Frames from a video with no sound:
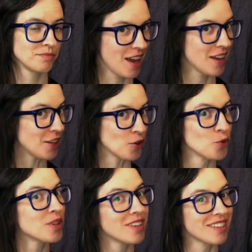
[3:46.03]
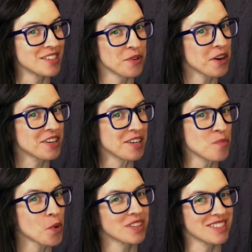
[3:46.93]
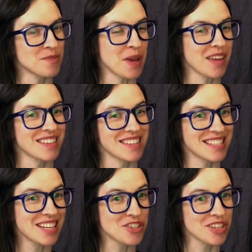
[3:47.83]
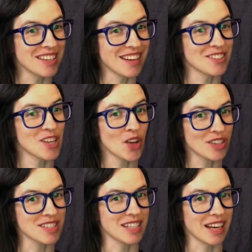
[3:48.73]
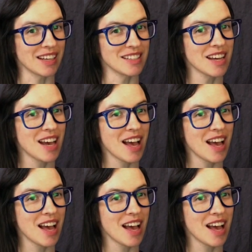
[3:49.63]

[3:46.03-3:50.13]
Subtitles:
Anywho, it is very important to make the distinction and to understand